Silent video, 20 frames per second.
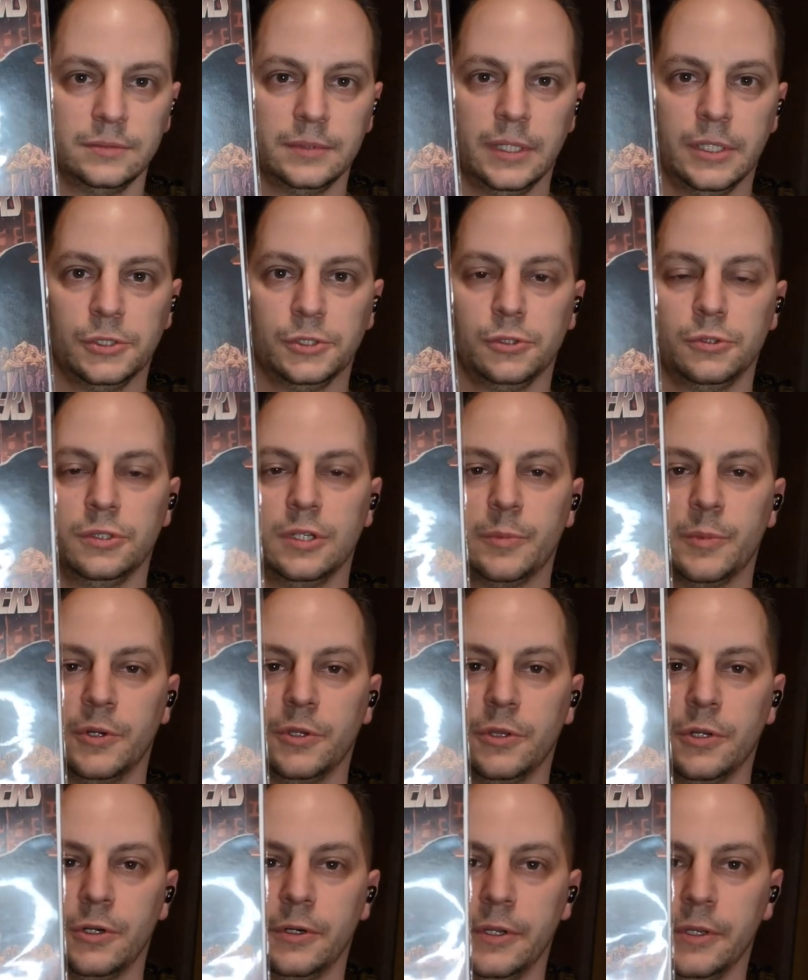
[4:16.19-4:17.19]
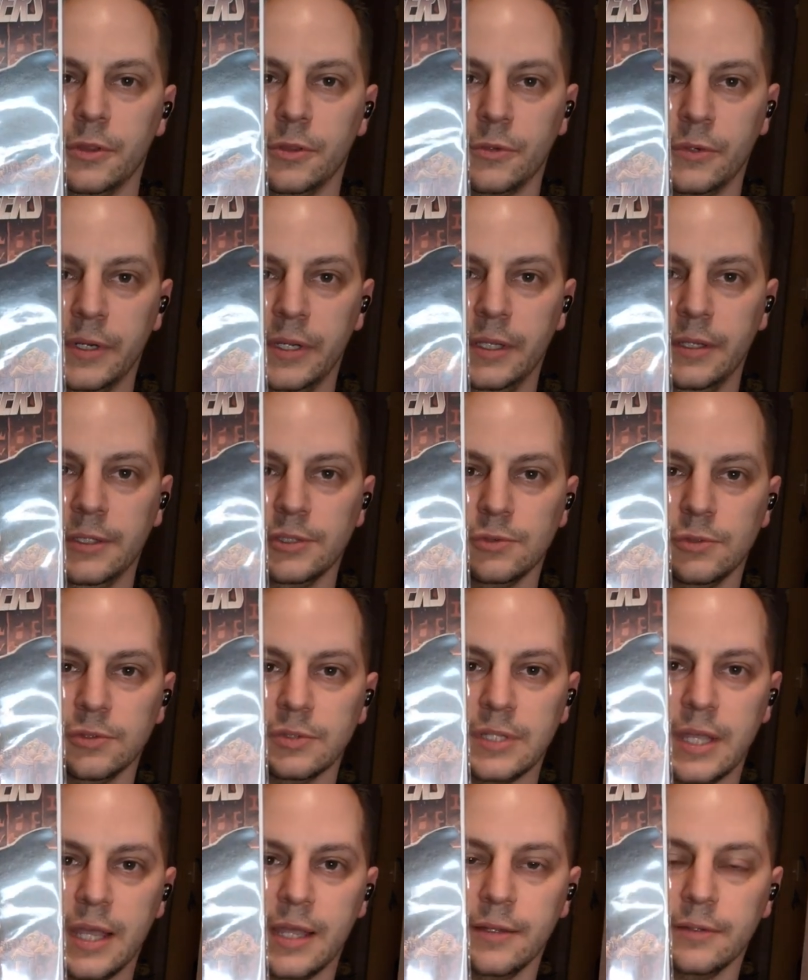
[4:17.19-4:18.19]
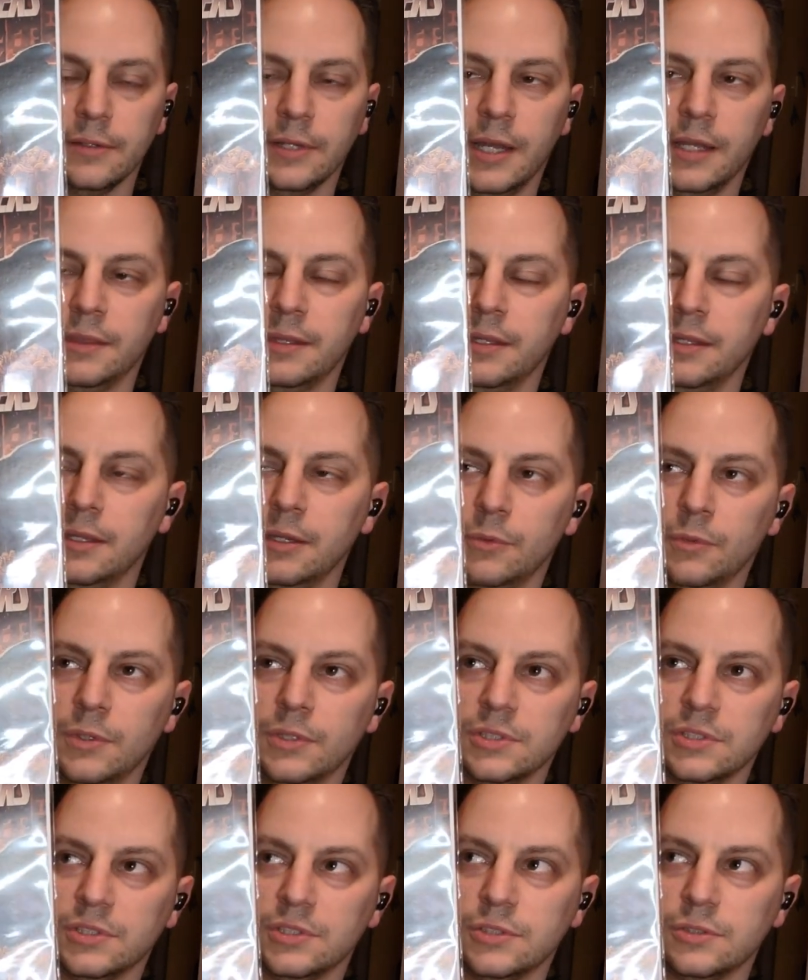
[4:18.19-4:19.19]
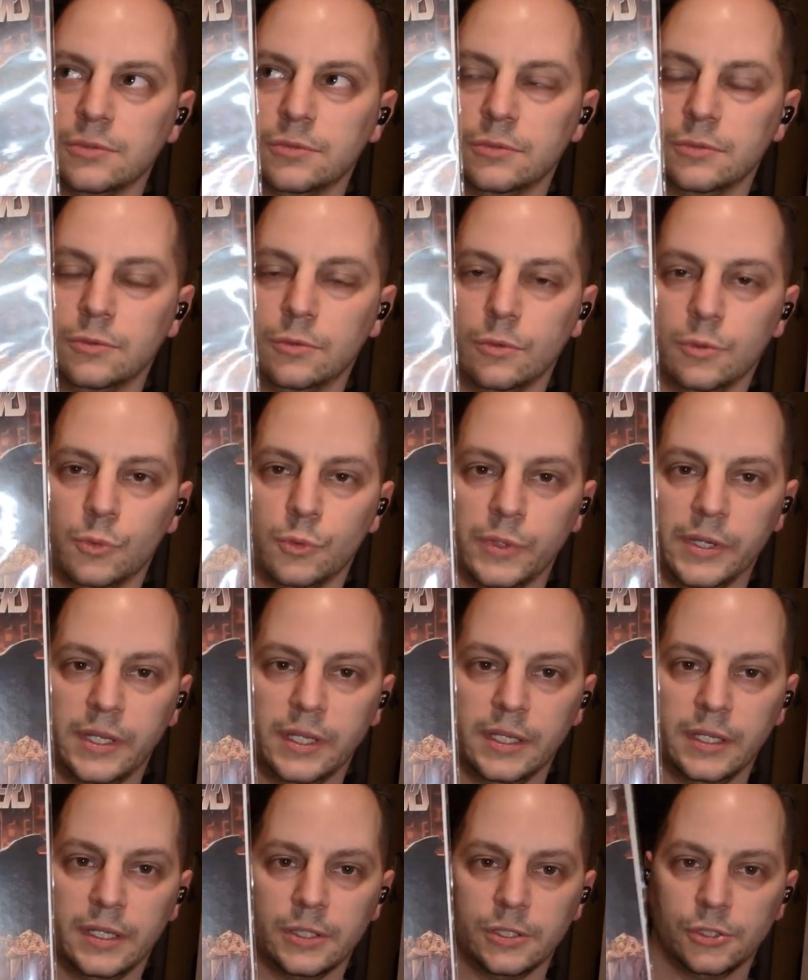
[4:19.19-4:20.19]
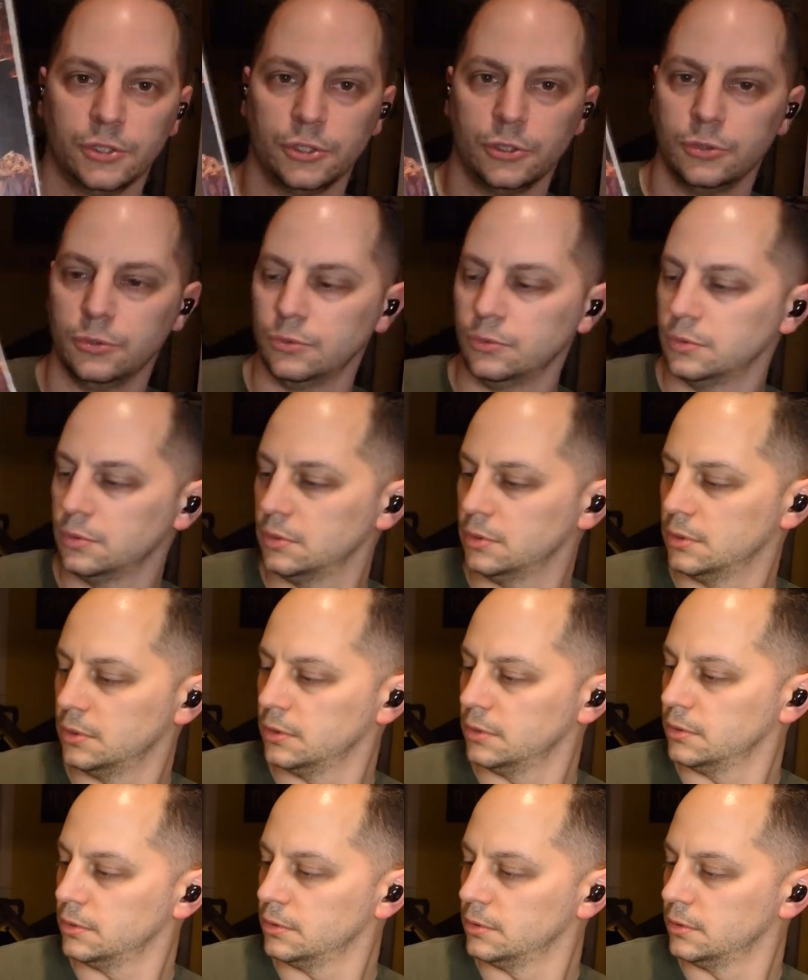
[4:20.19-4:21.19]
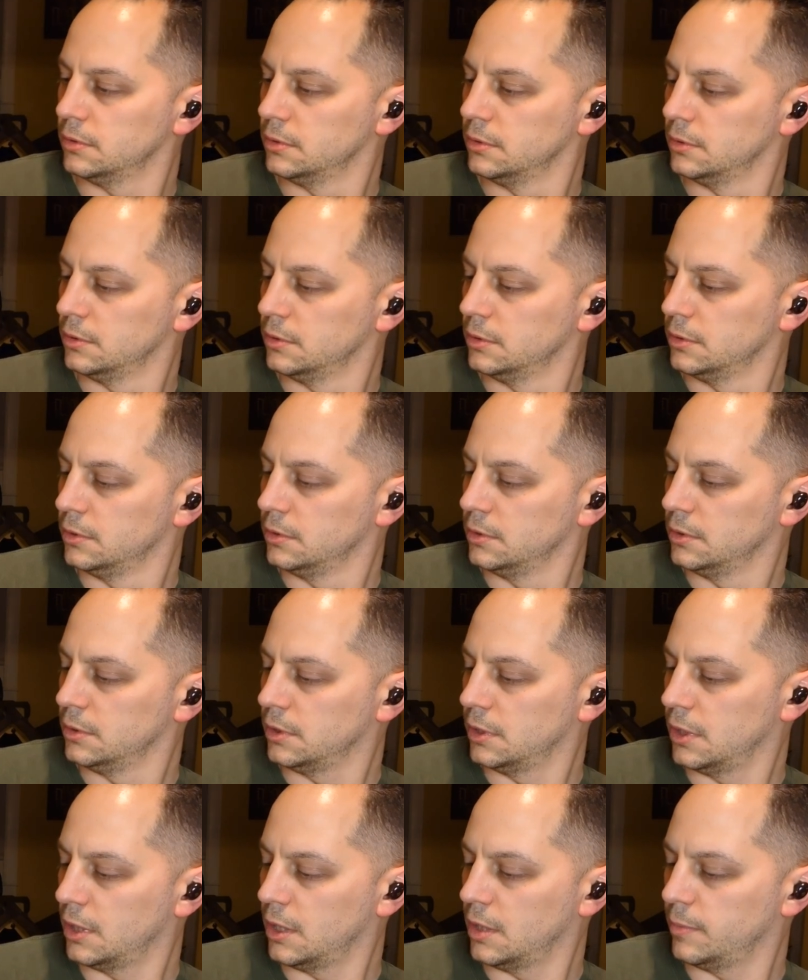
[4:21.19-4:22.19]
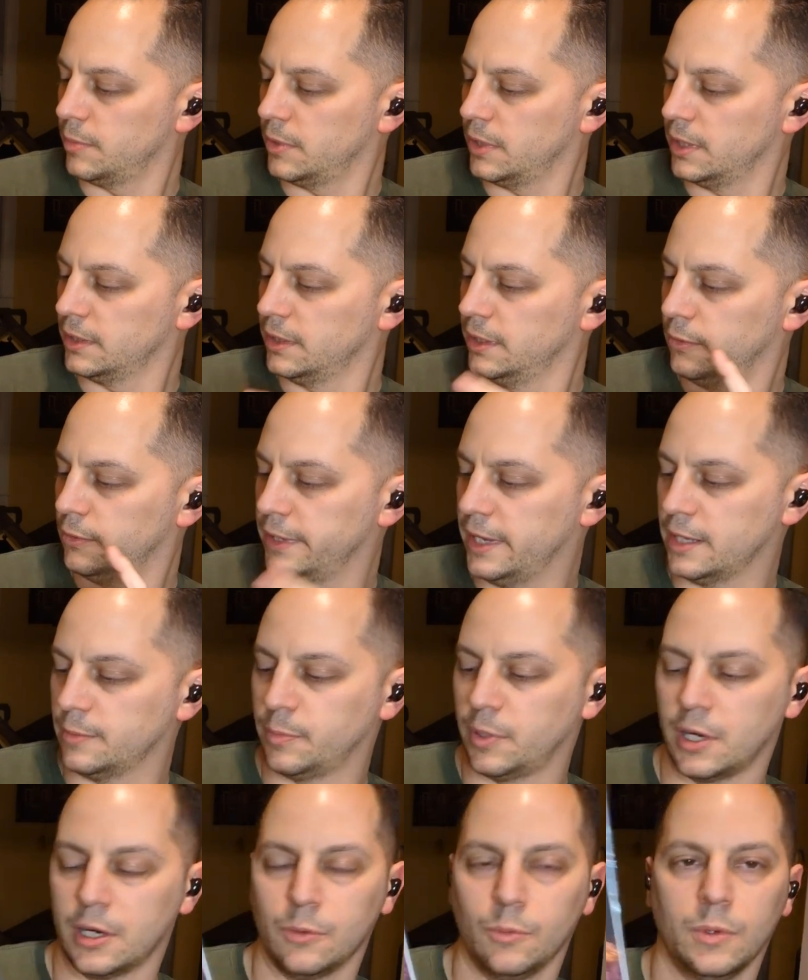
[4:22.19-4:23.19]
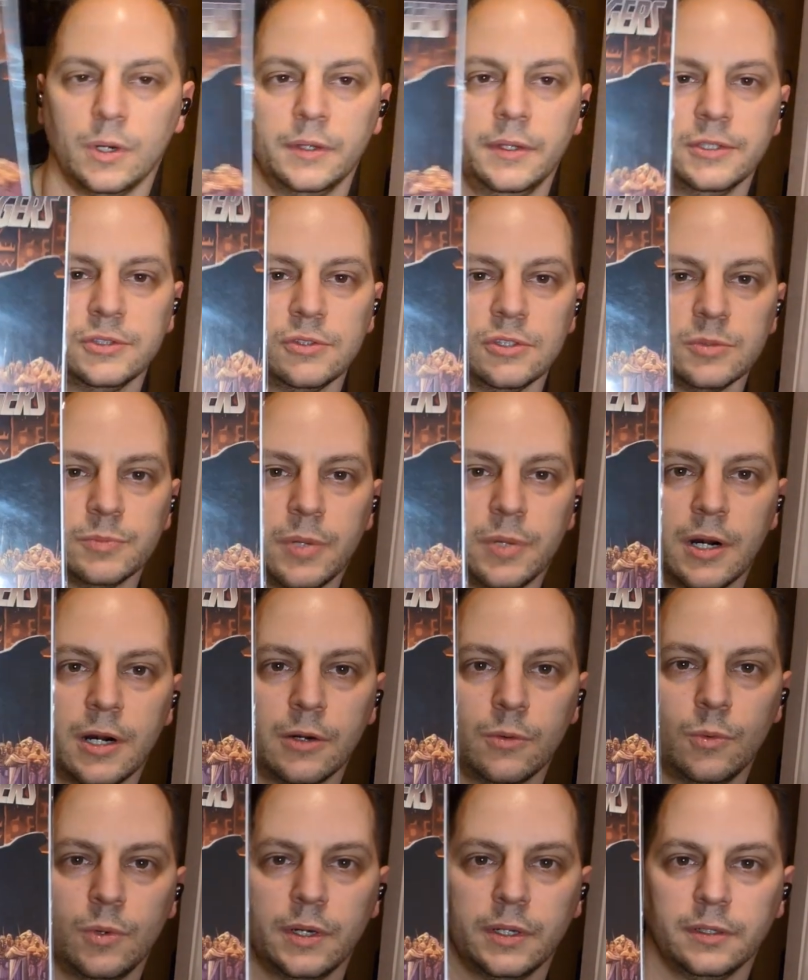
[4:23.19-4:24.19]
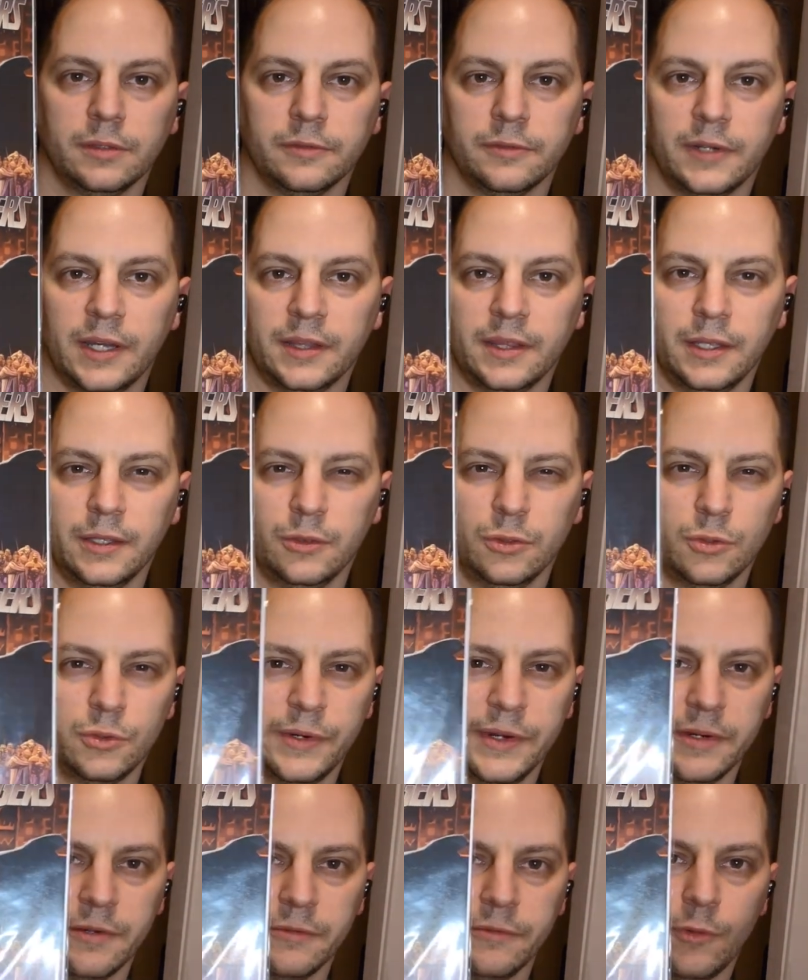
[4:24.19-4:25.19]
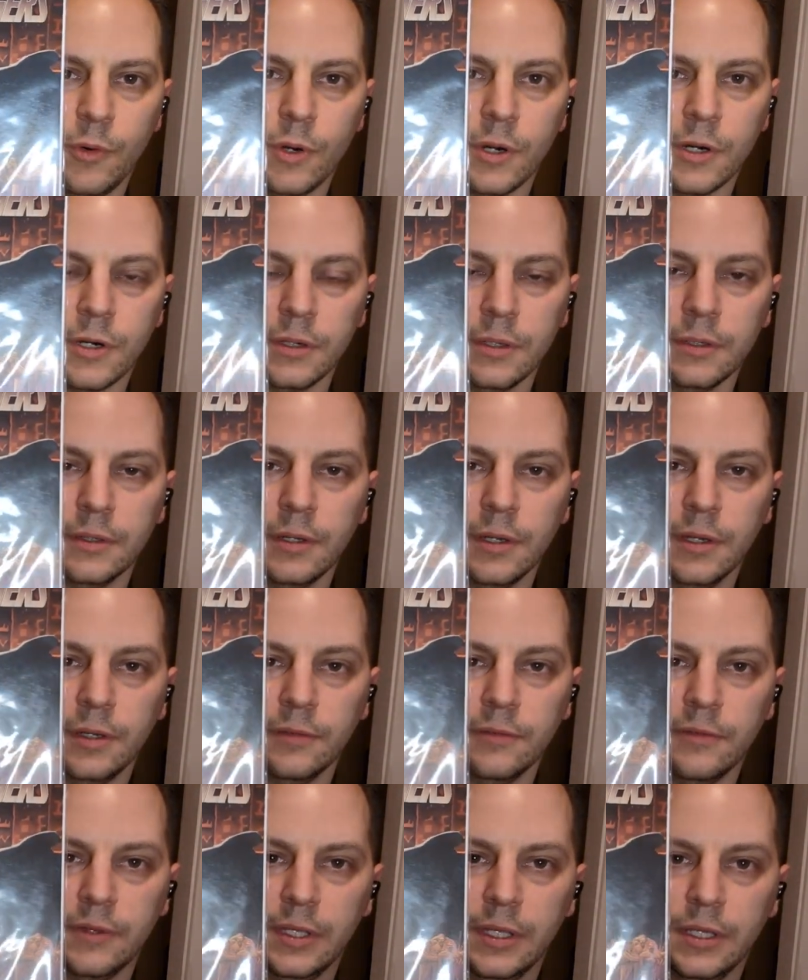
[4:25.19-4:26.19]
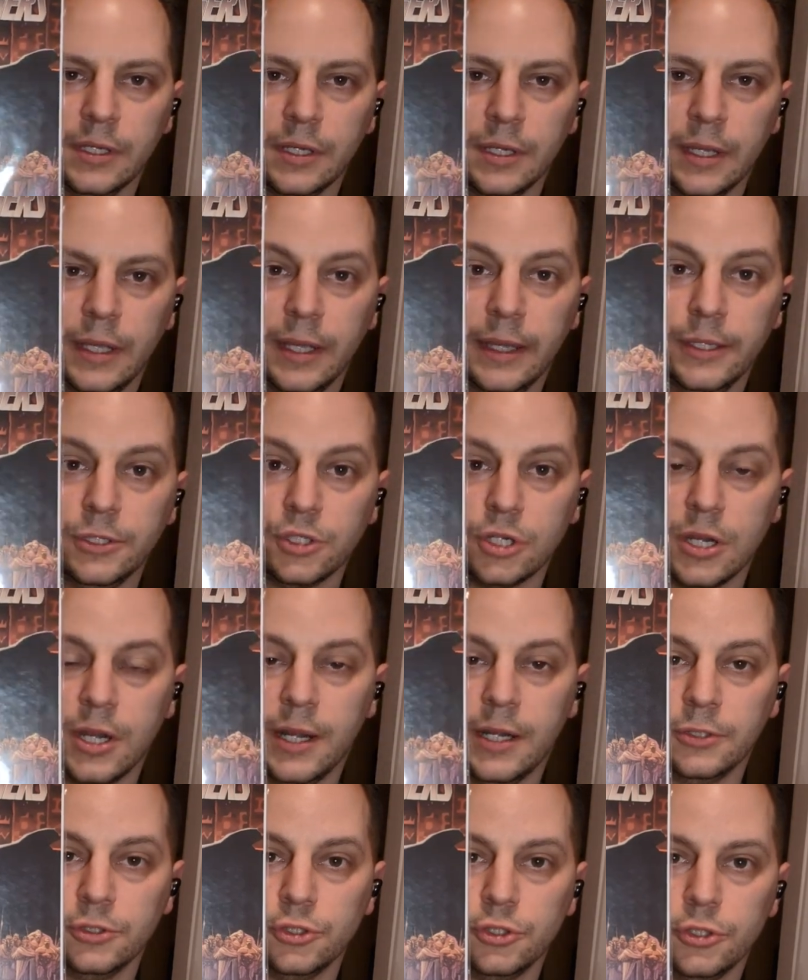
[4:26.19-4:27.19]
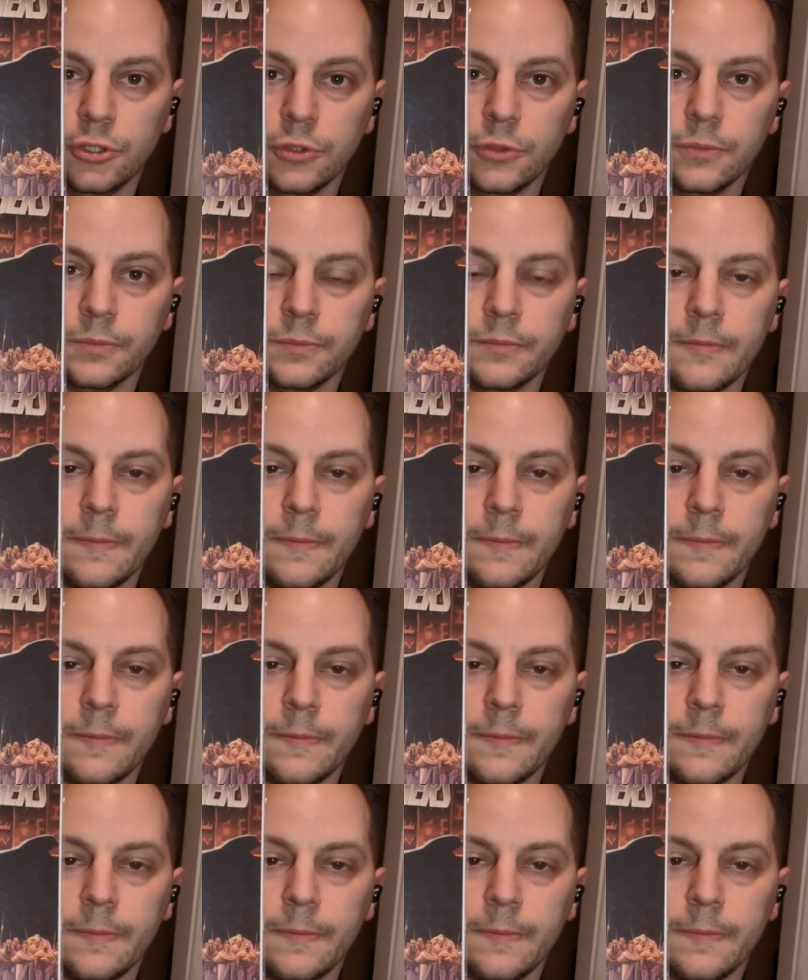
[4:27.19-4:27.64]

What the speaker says: issue number 33. This was that, I think it was three issue. Part one. This was part one of, I think, three or four of the Age of Khonshu.